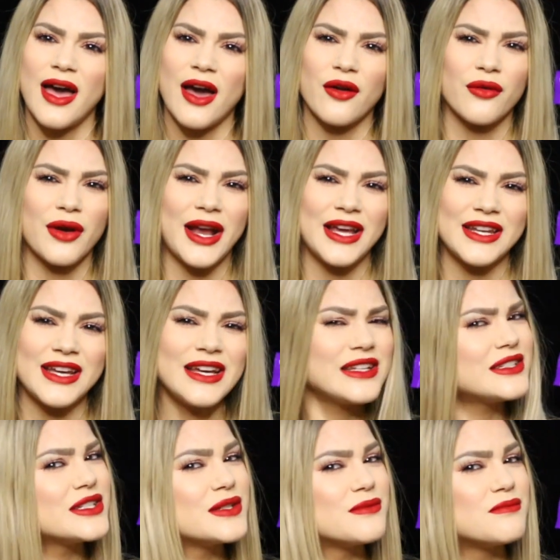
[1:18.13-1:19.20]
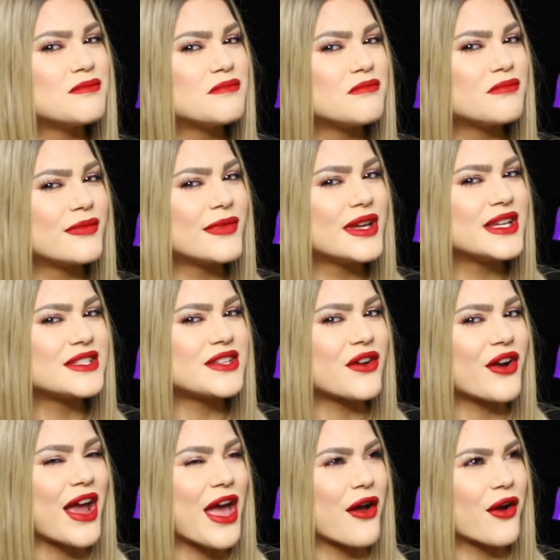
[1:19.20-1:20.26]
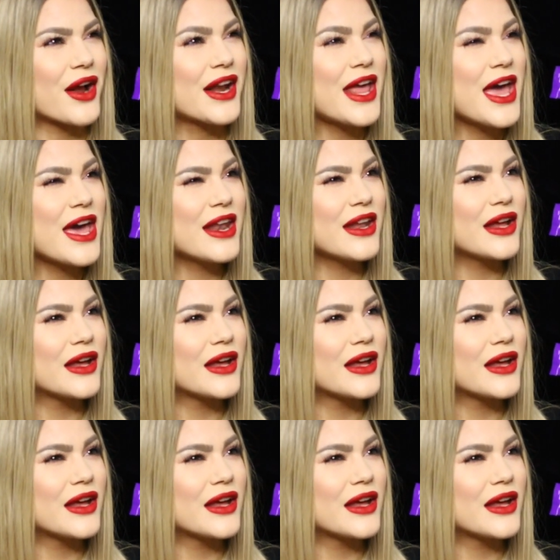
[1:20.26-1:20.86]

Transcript: aerated. Is there air in it?